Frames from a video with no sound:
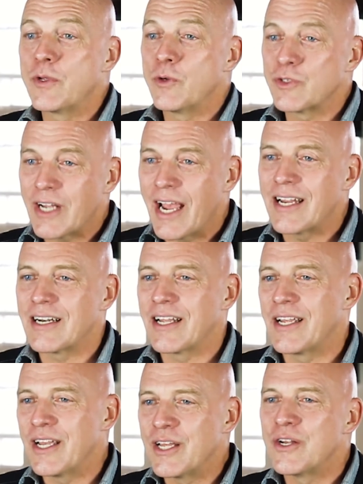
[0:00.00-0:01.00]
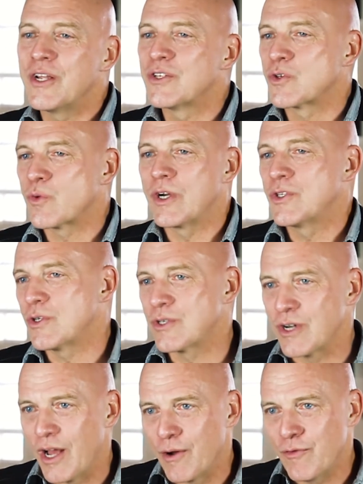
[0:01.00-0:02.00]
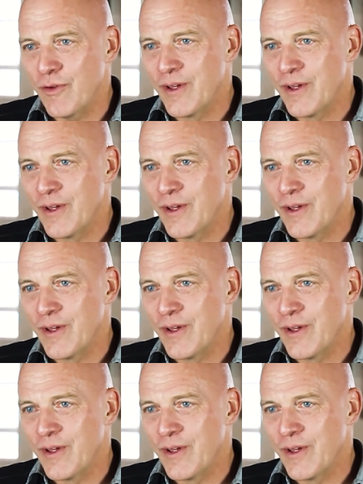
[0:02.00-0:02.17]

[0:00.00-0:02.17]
you tightly in his gracious love.